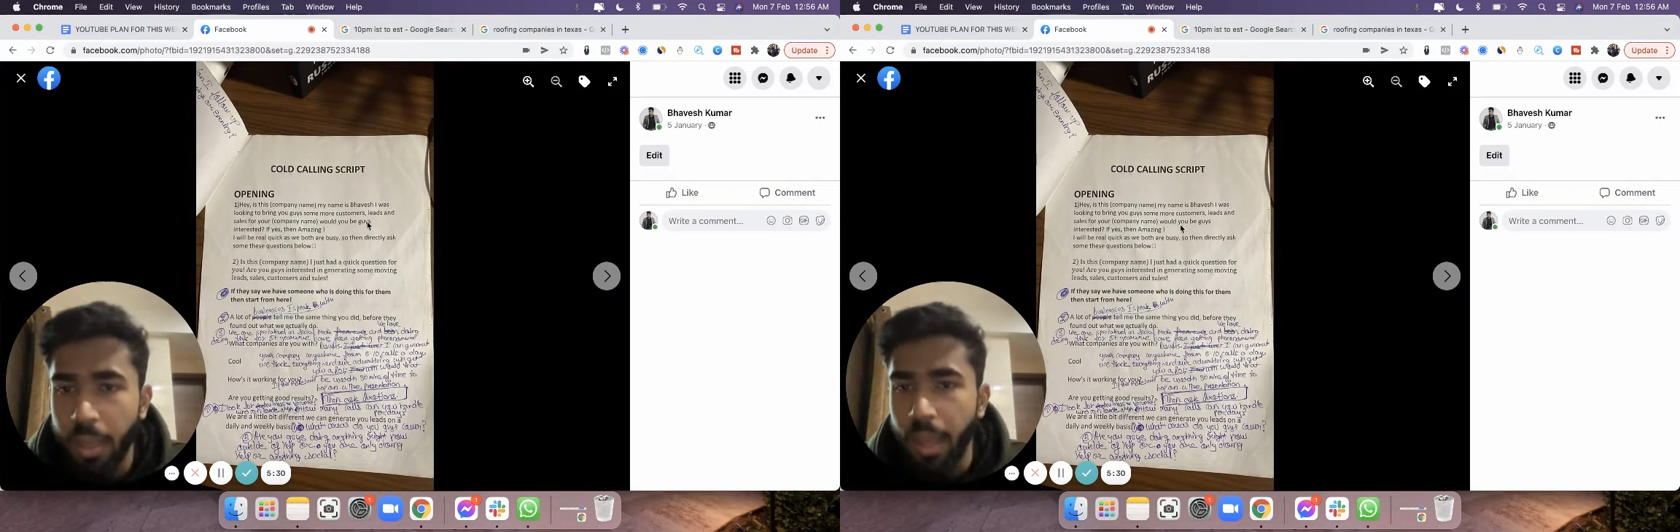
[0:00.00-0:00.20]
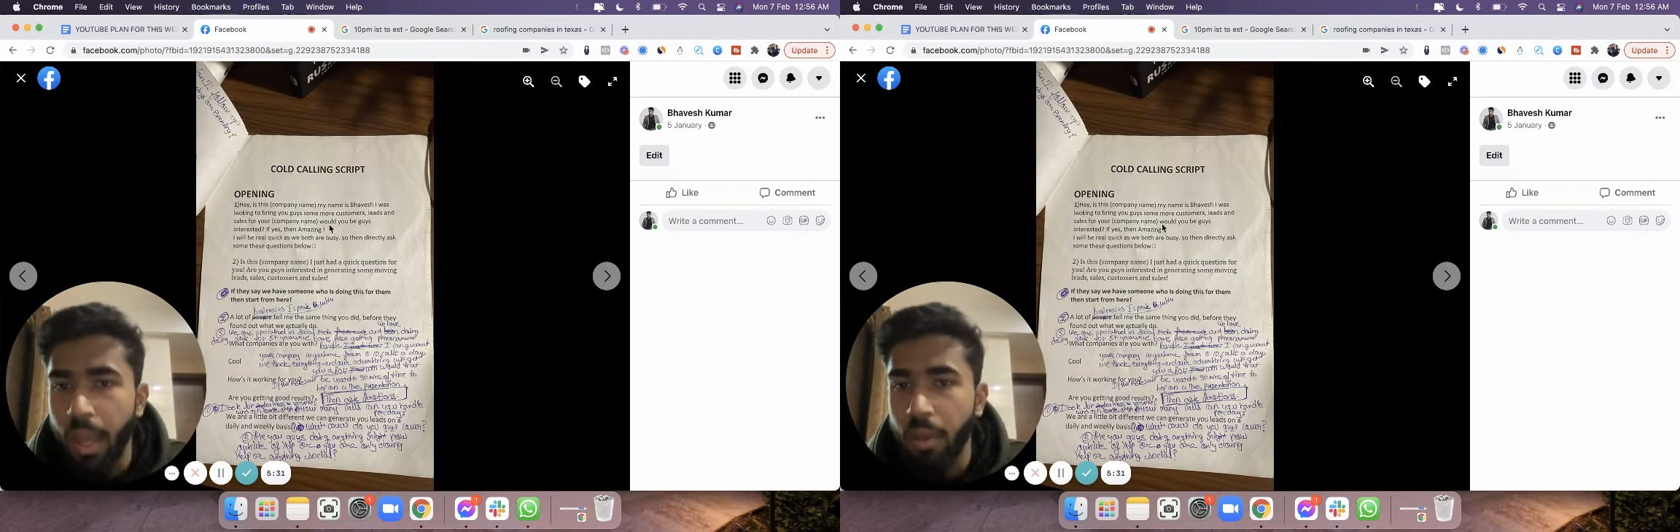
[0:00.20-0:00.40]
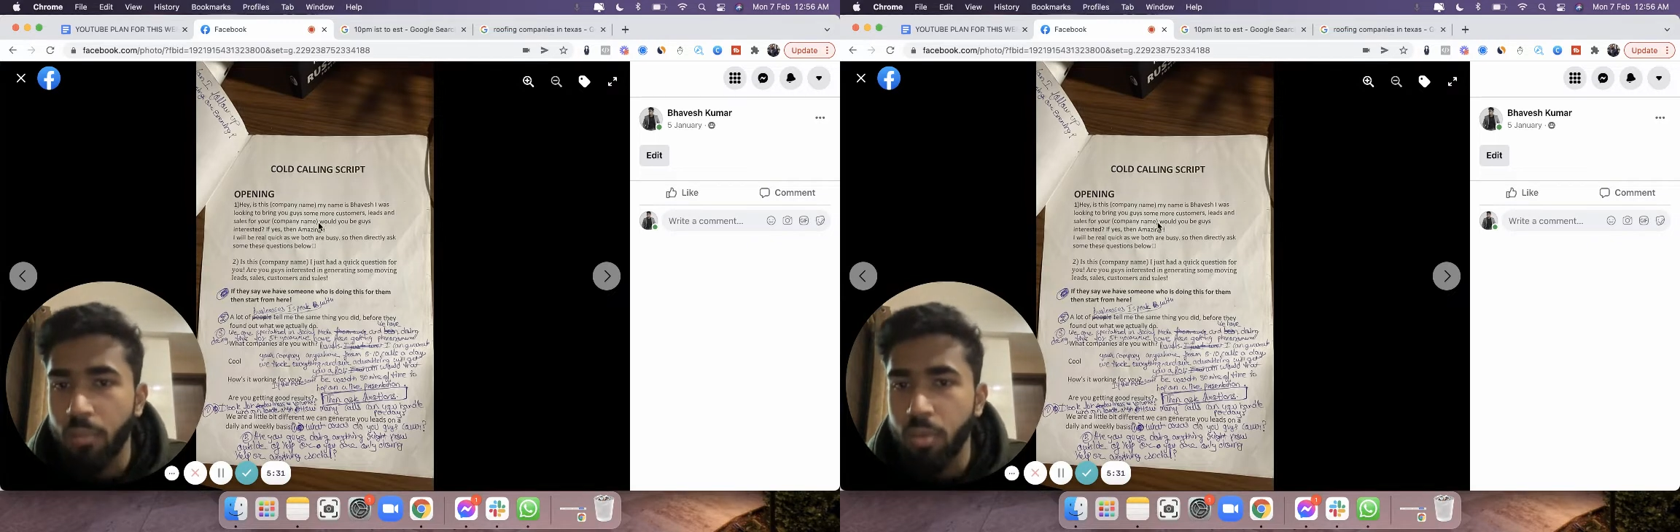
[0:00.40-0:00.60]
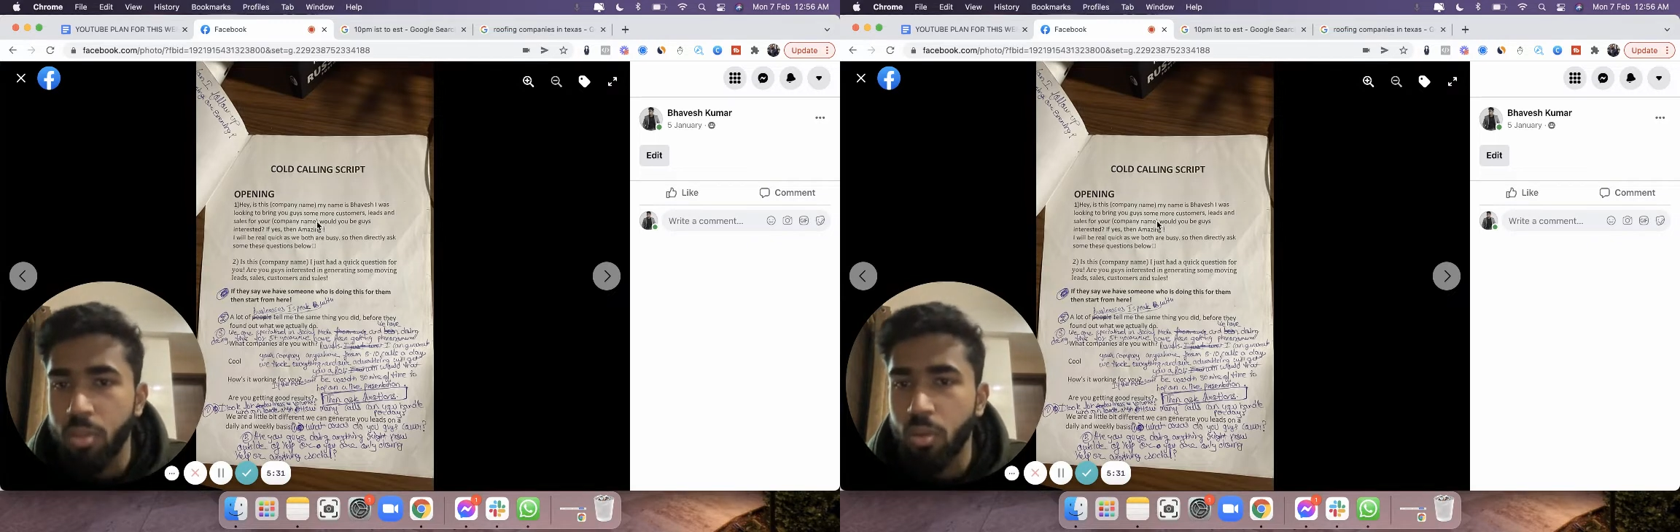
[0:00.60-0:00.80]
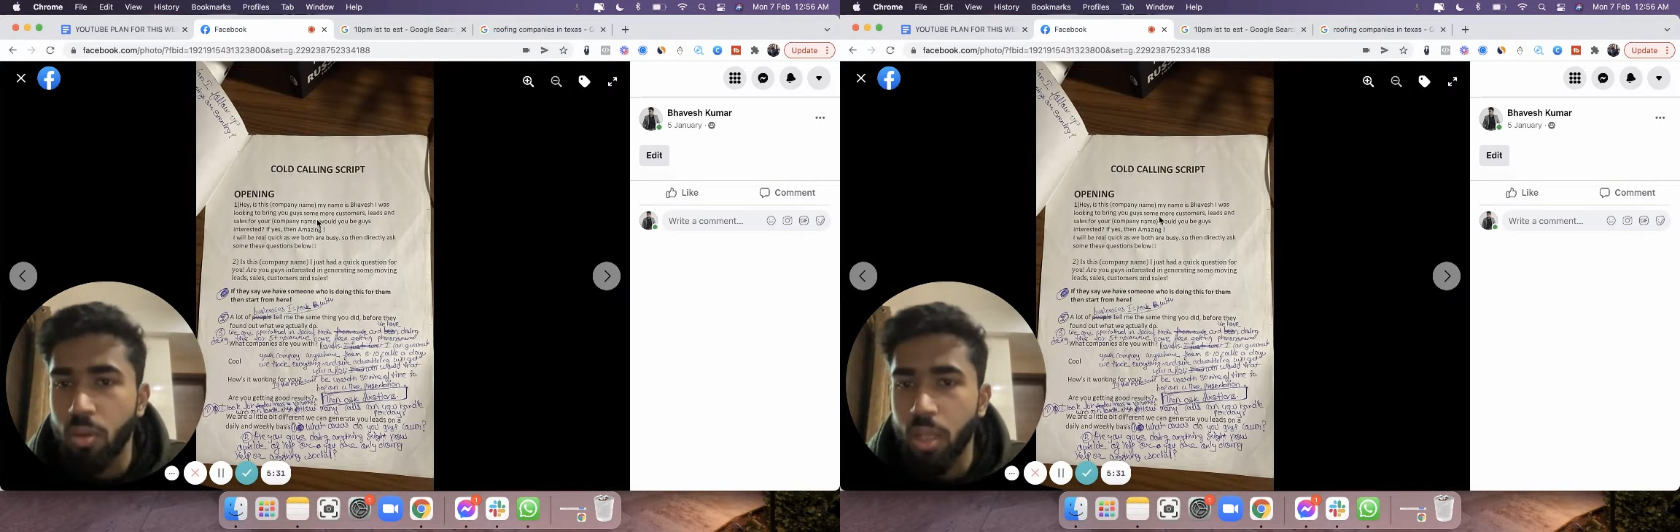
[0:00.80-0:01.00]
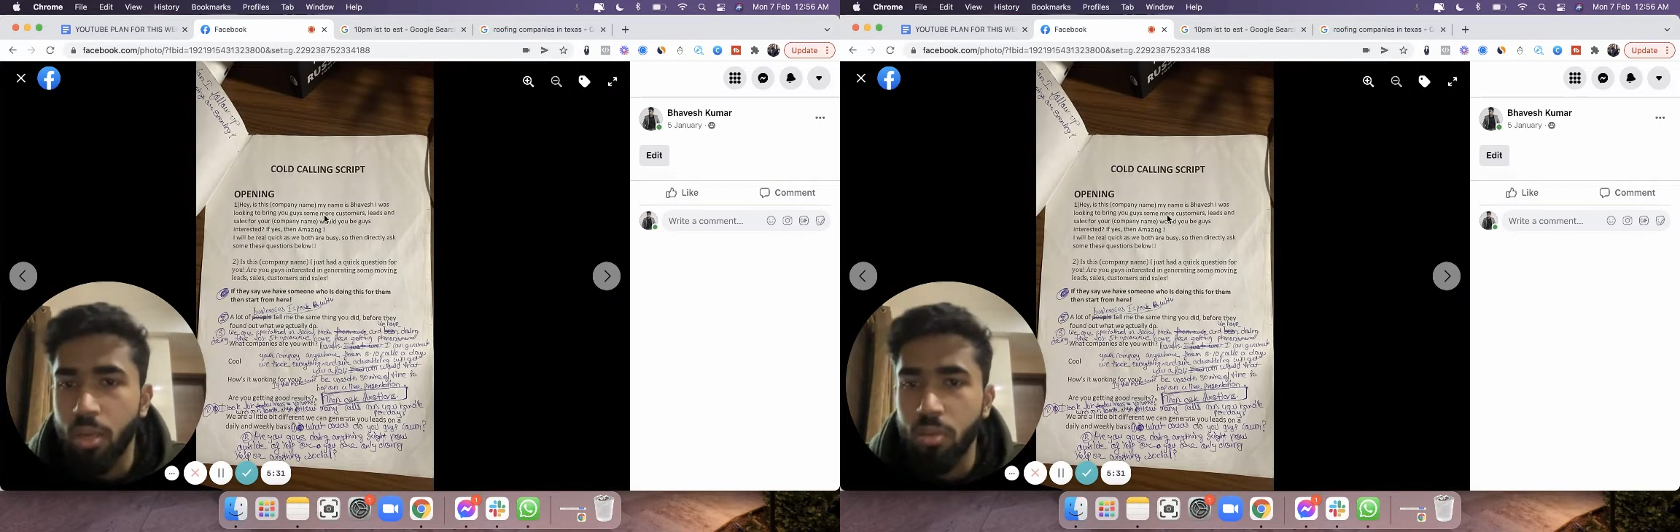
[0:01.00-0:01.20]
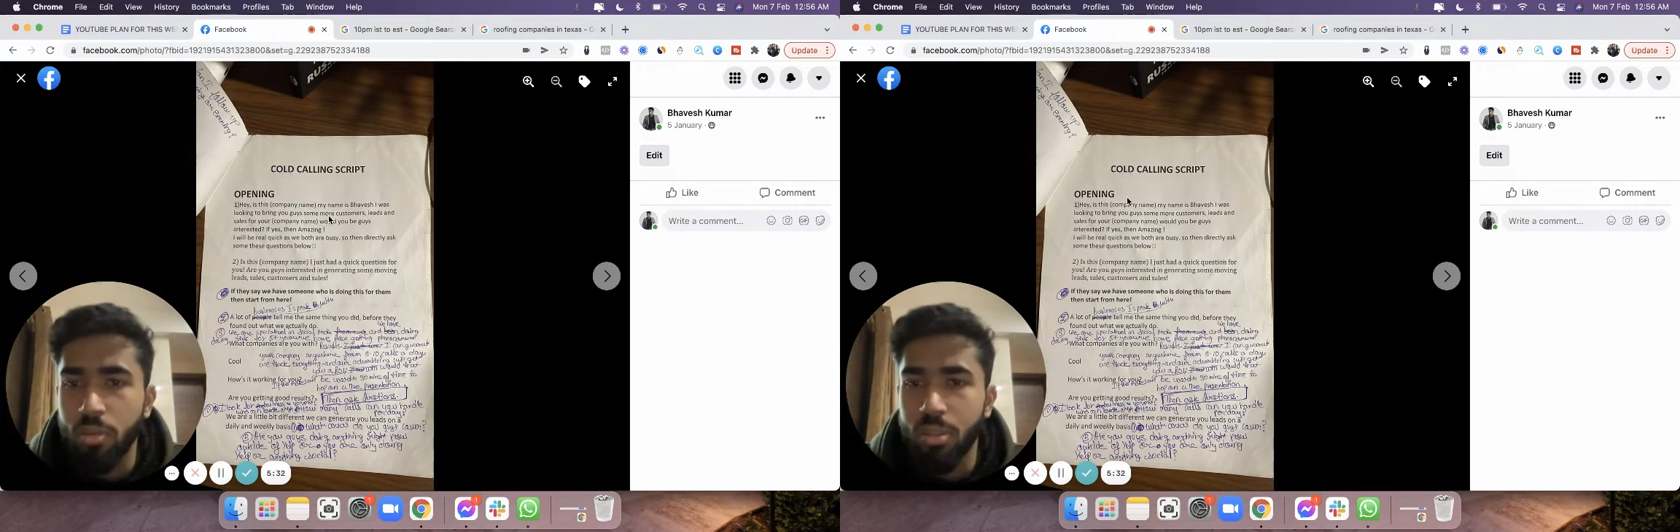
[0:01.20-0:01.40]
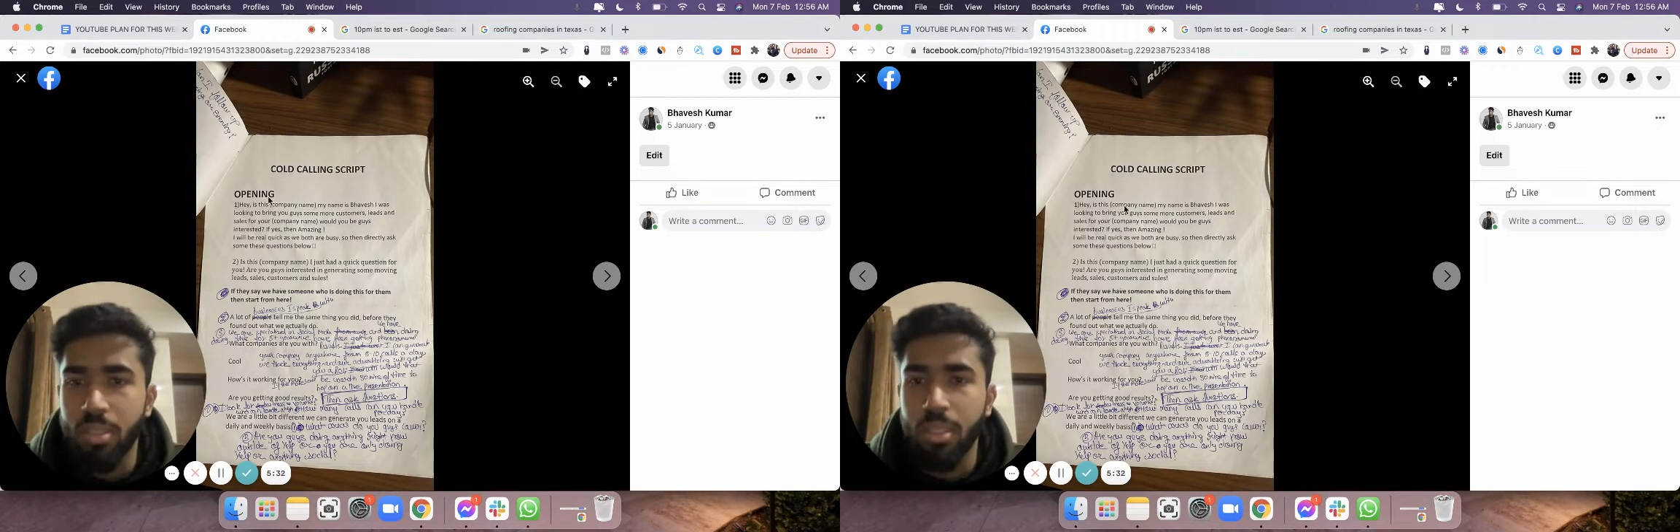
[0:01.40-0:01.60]
I was looking
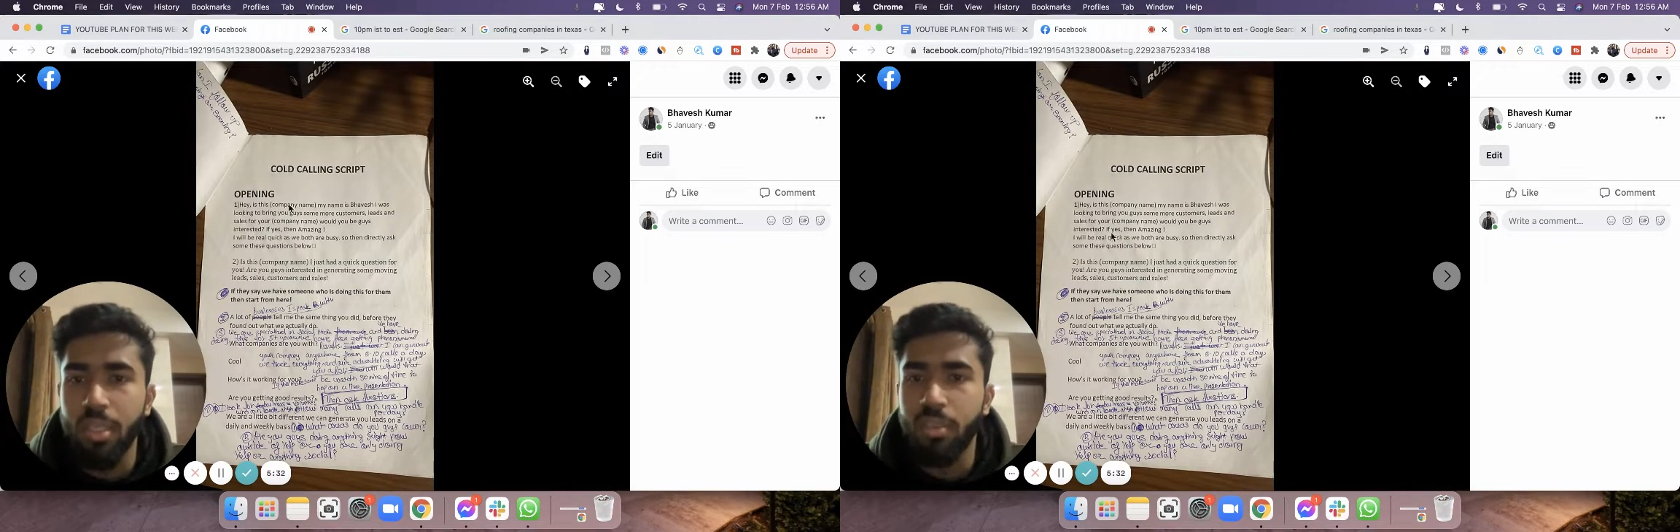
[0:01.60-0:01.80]
to see,